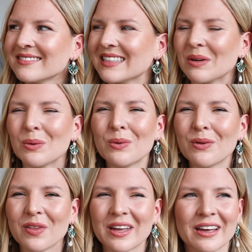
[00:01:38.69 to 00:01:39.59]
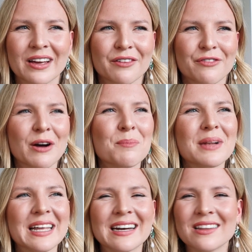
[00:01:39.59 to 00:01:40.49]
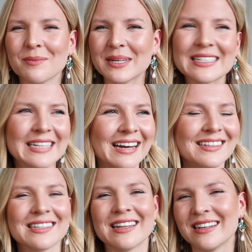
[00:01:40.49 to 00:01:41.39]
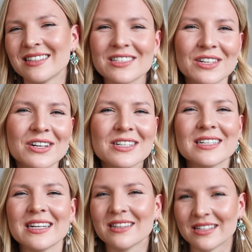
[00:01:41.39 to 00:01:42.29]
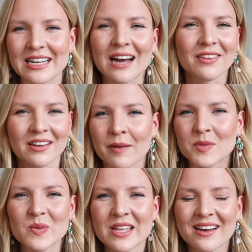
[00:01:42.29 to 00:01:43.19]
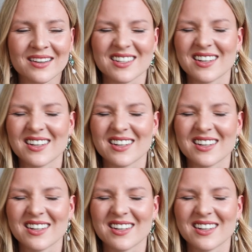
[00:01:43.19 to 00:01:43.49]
and all the fumbling and the mistakes and the uncertainty and the doubt that comes with that is